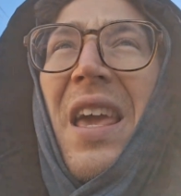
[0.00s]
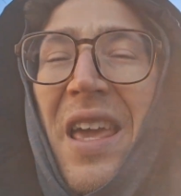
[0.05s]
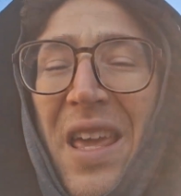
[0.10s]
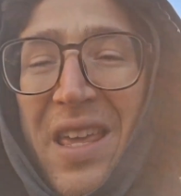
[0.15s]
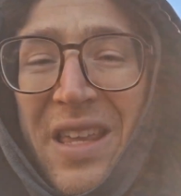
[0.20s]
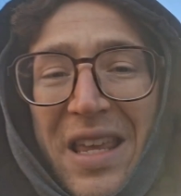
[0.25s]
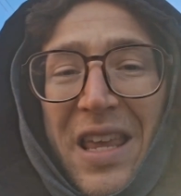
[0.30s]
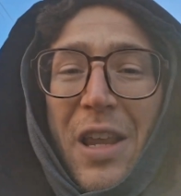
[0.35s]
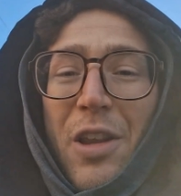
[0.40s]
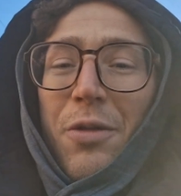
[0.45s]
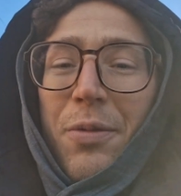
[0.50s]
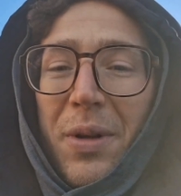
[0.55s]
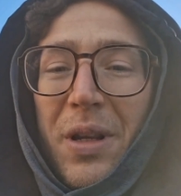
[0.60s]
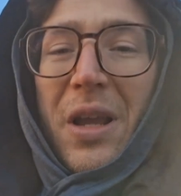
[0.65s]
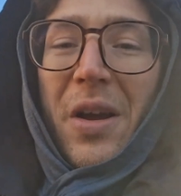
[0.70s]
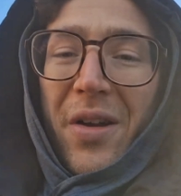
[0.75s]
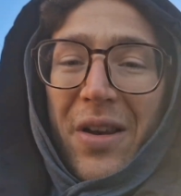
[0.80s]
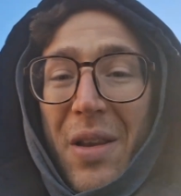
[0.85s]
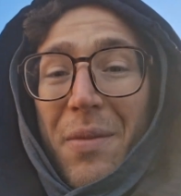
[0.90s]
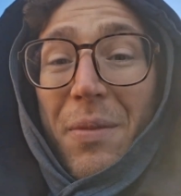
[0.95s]
It keeps me
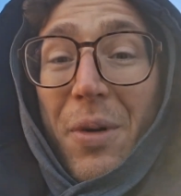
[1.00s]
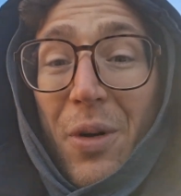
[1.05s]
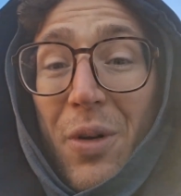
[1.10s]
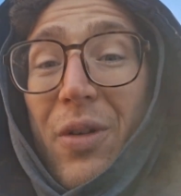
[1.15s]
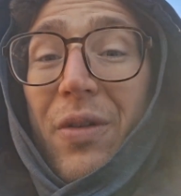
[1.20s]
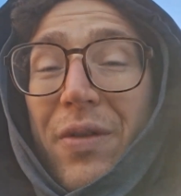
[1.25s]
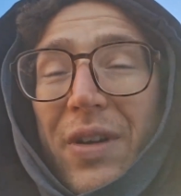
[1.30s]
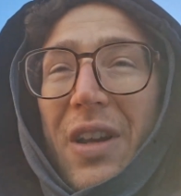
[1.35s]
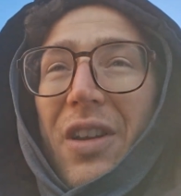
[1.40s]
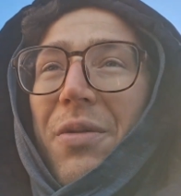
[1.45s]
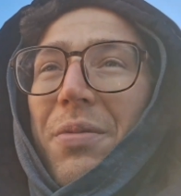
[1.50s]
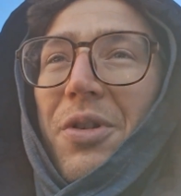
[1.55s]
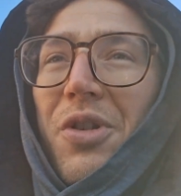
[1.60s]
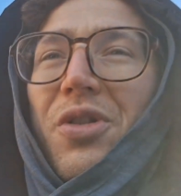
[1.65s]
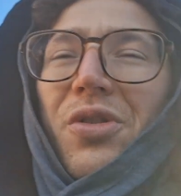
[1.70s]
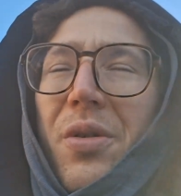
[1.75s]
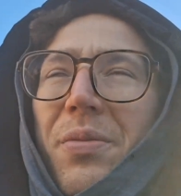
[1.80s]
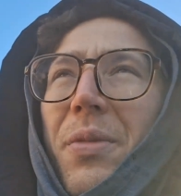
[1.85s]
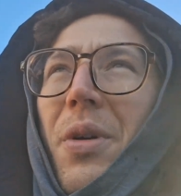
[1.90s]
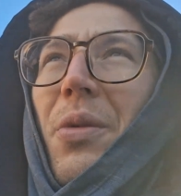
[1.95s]
going. It motivates me
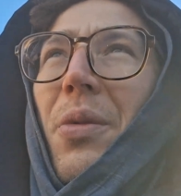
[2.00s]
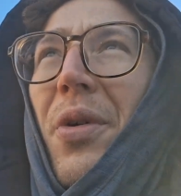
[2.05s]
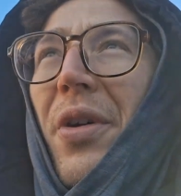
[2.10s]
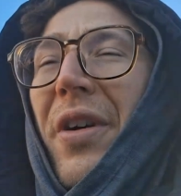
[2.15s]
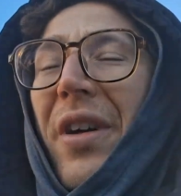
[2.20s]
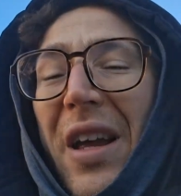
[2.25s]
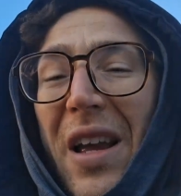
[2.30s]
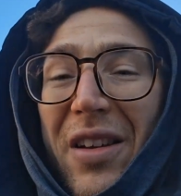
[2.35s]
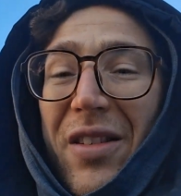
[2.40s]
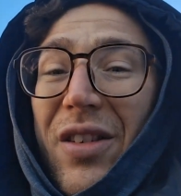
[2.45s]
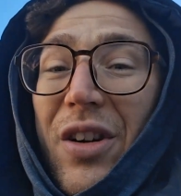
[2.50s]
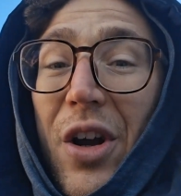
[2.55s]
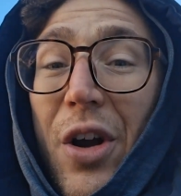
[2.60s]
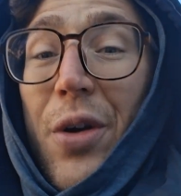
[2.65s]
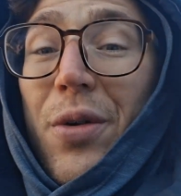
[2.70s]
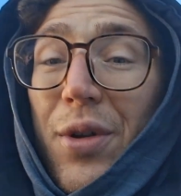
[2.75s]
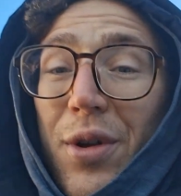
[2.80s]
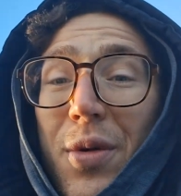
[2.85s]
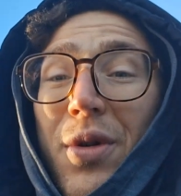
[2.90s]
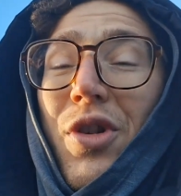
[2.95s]
during my workouts. And I
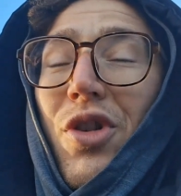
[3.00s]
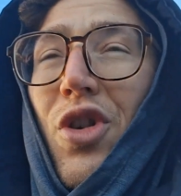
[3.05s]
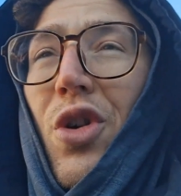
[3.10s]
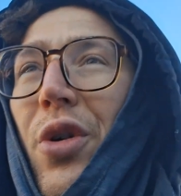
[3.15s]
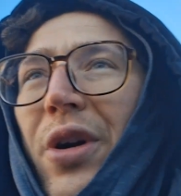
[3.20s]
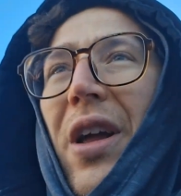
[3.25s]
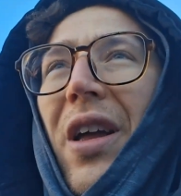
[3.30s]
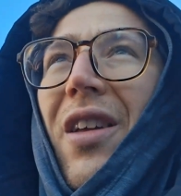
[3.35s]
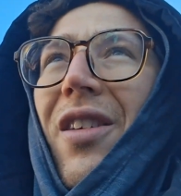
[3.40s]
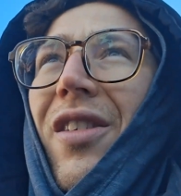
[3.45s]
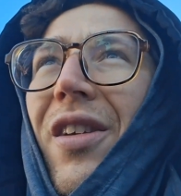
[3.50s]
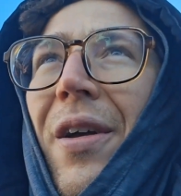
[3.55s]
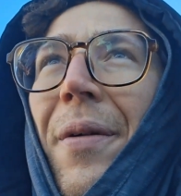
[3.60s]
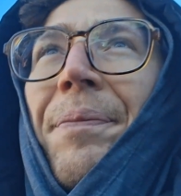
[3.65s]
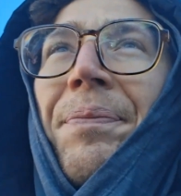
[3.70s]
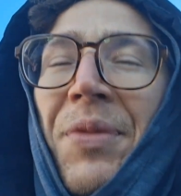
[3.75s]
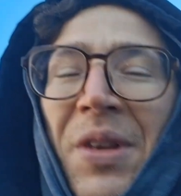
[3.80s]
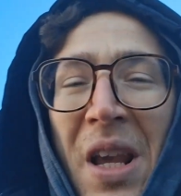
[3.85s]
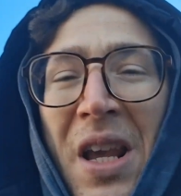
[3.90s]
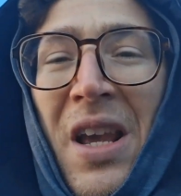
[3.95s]
hope you enjoy it as
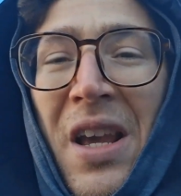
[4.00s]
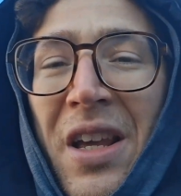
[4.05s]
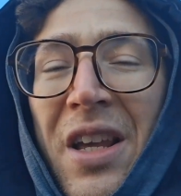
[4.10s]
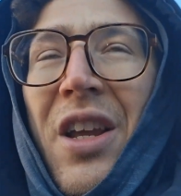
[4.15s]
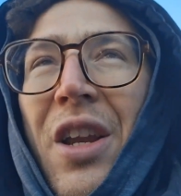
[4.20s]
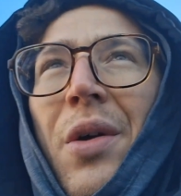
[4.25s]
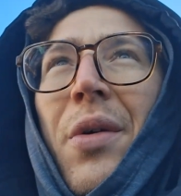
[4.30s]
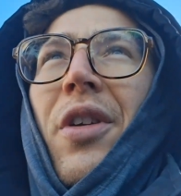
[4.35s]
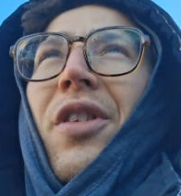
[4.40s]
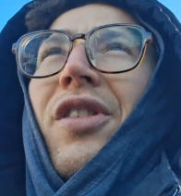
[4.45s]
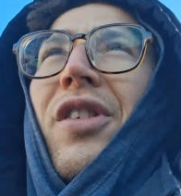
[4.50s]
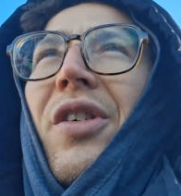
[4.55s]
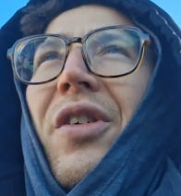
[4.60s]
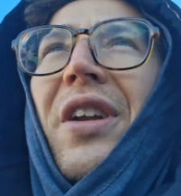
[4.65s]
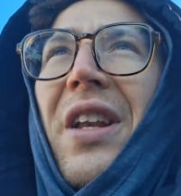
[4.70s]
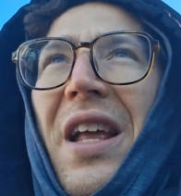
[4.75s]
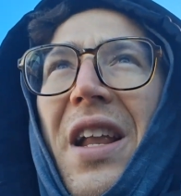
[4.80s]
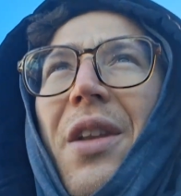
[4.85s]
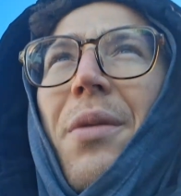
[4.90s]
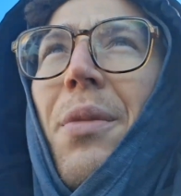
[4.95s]
a
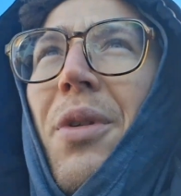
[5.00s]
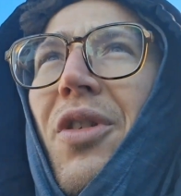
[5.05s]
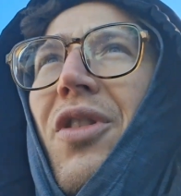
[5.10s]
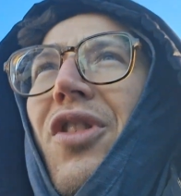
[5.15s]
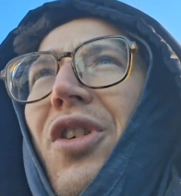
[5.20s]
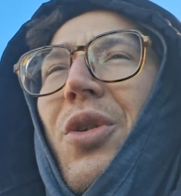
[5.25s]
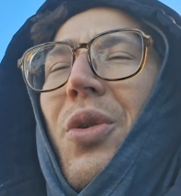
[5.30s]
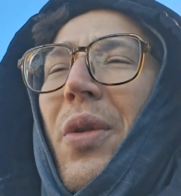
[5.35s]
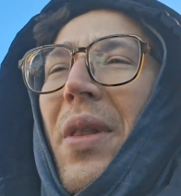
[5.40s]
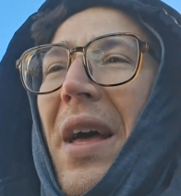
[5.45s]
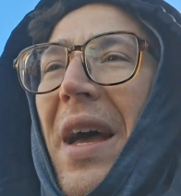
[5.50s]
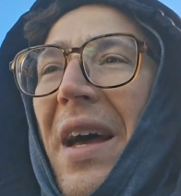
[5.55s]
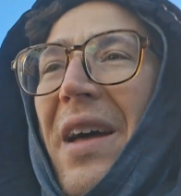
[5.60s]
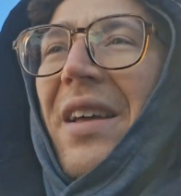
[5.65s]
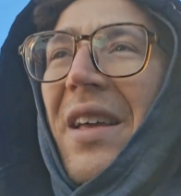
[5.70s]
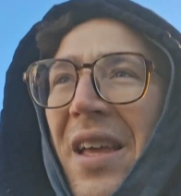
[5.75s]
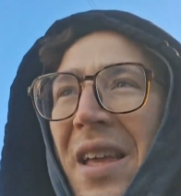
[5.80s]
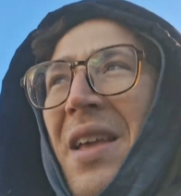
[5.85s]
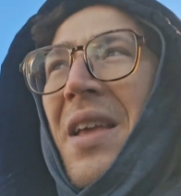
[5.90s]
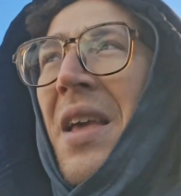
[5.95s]
side element to that.
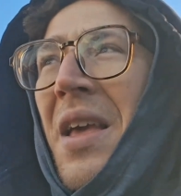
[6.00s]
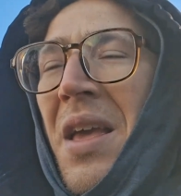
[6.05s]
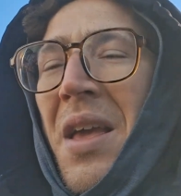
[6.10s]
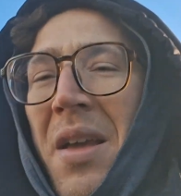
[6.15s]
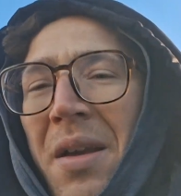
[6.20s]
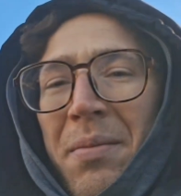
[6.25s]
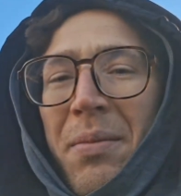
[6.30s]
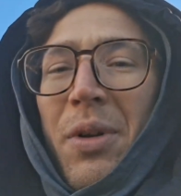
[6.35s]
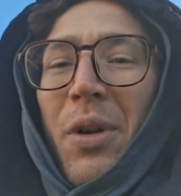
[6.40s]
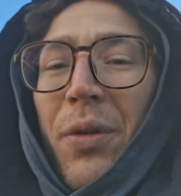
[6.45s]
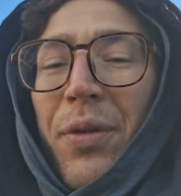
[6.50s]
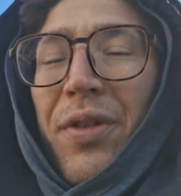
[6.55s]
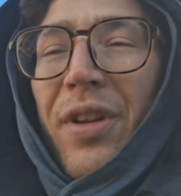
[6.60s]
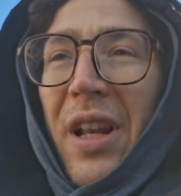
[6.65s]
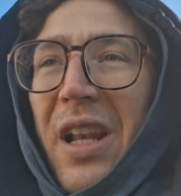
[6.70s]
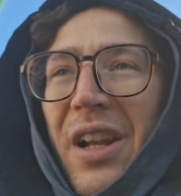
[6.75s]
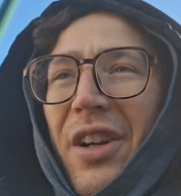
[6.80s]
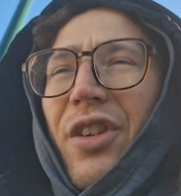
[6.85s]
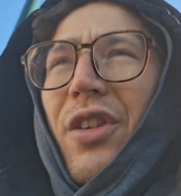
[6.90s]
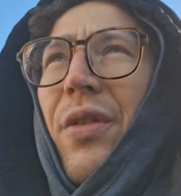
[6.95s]
But obviously
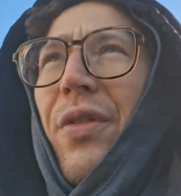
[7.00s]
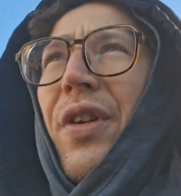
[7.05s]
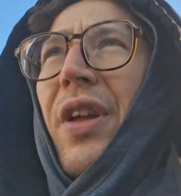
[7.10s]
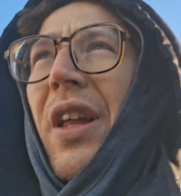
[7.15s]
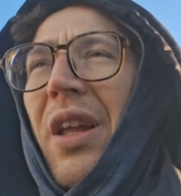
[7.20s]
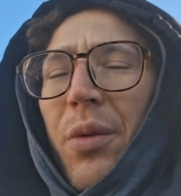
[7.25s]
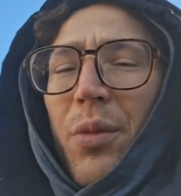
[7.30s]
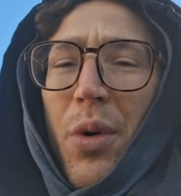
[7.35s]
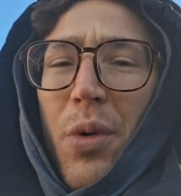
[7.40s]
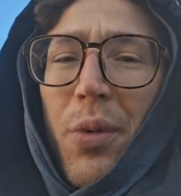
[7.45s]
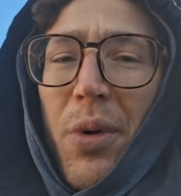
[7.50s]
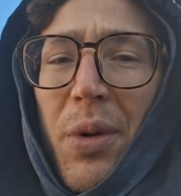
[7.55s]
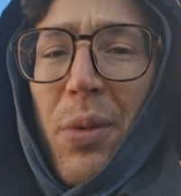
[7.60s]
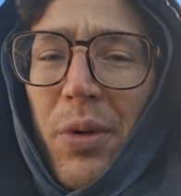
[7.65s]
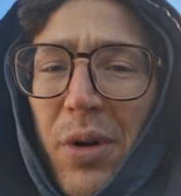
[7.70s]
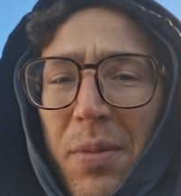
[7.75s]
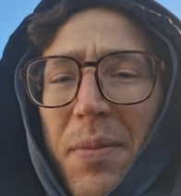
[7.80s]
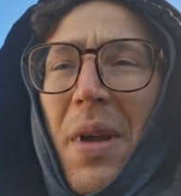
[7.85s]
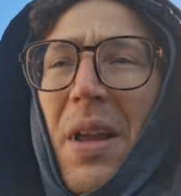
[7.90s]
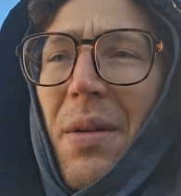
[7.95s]
Lush are thinking, well, we
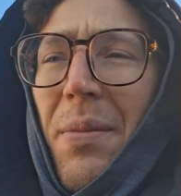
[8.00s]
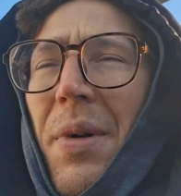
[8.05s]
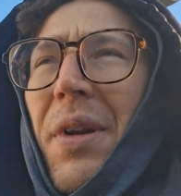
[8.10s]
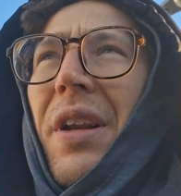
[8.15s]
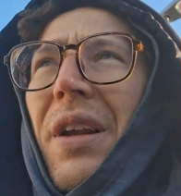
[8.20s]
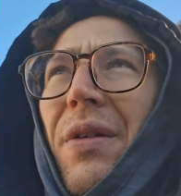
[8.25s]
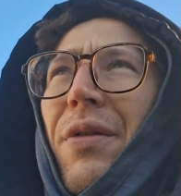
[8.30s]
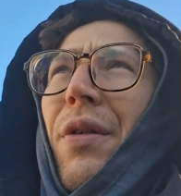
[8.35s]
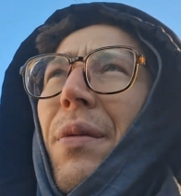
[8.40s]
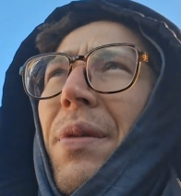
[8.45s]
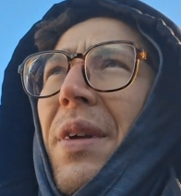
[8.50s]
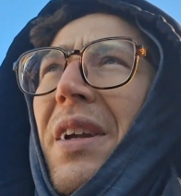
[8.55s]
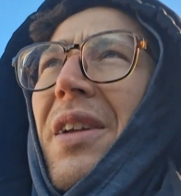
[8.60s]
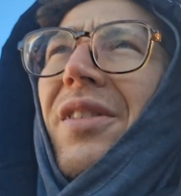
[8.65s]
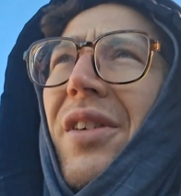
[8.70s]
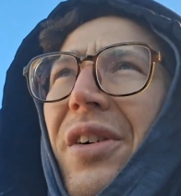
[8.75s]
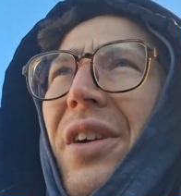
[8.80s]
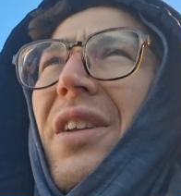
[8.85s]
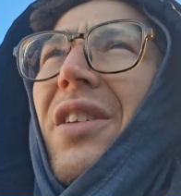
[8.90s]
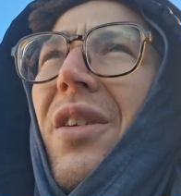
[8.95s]
want to make money from these
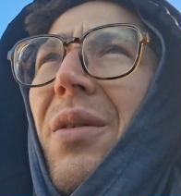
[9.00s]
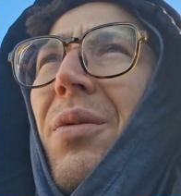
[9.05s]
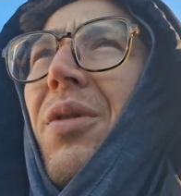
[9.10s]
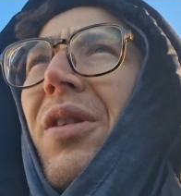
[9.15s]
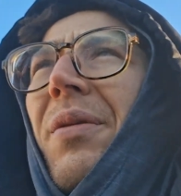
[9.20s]
items.